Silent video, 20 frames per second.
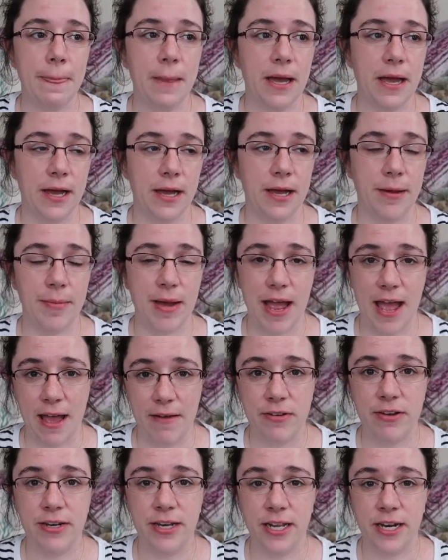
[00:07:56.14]
I
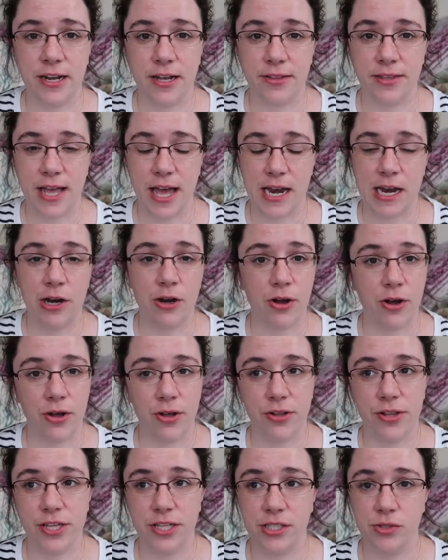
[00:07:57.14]
haven't knit on that at
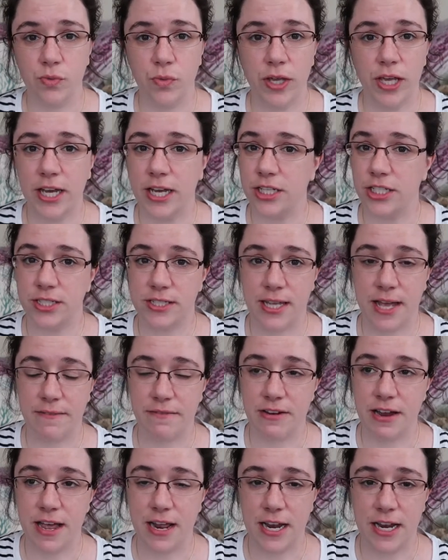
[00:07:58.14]
all this week. I just
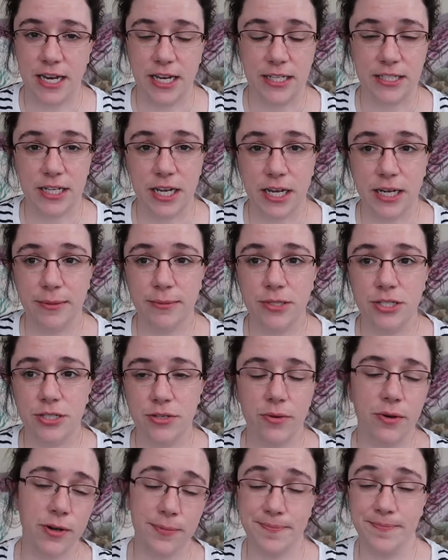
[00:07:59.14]
haven't had any time
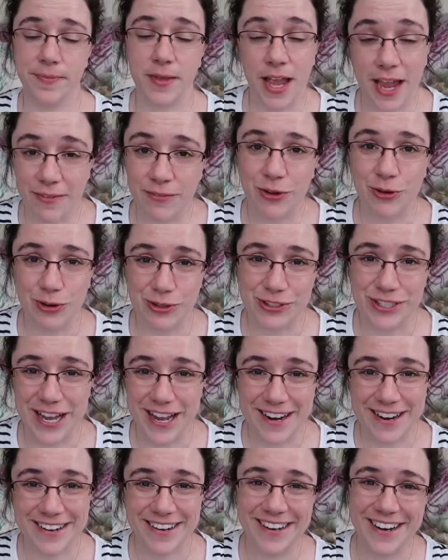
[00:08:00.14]
to, or I haven't
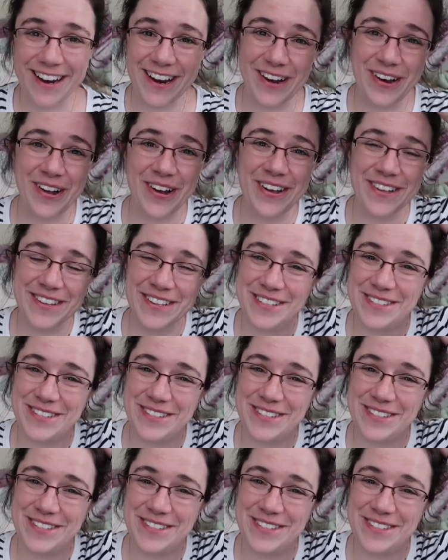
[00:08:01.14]
crocheted on it at all